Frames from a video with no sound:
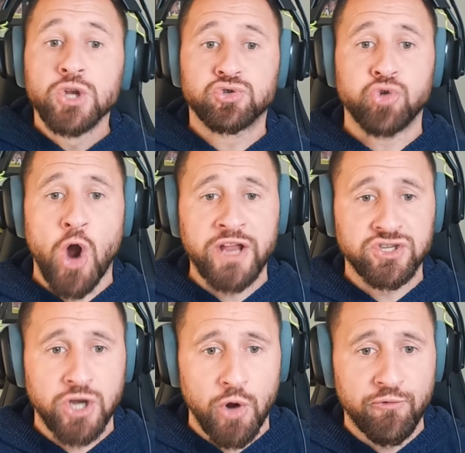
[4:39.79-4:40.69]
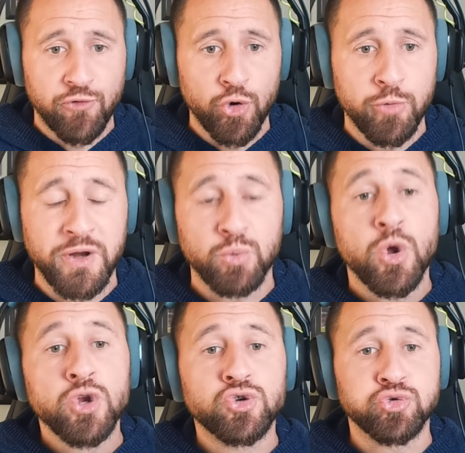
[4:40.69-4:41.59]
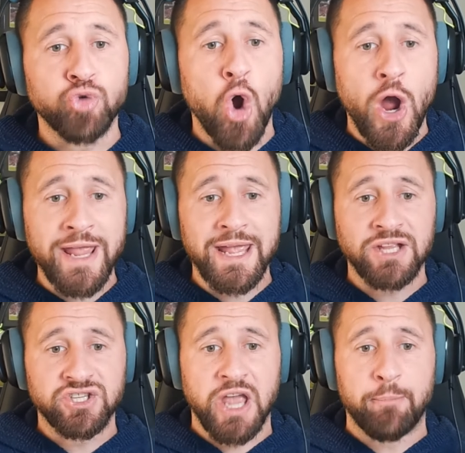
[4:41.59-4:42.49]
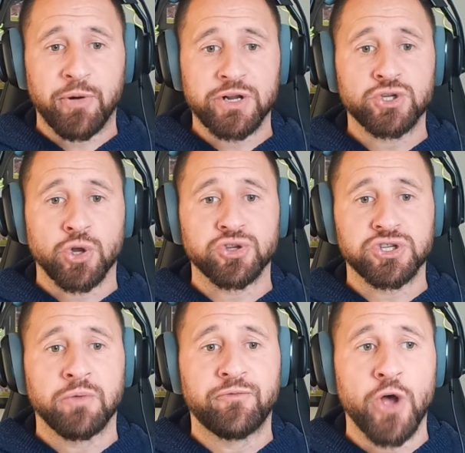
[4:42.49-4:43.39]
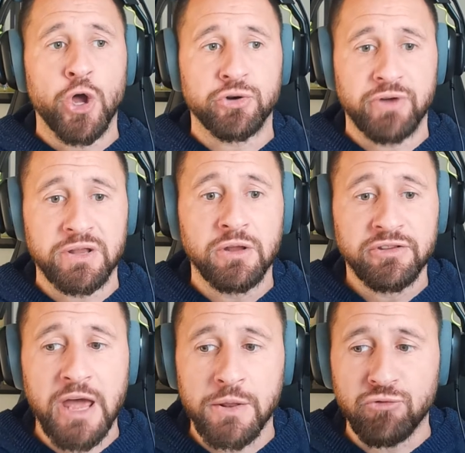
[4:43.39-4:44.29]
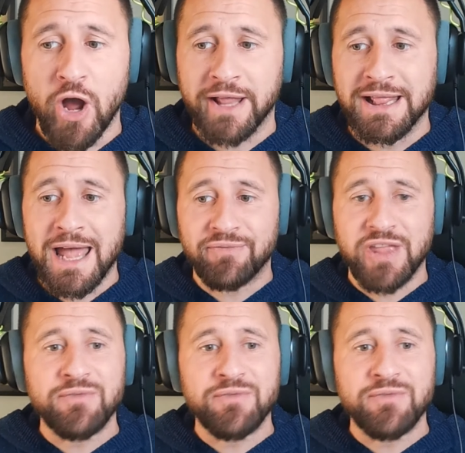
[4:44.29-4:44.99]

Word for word: trying to go through the middle, trying to get Brennan Johnson and Werner in down the right and left,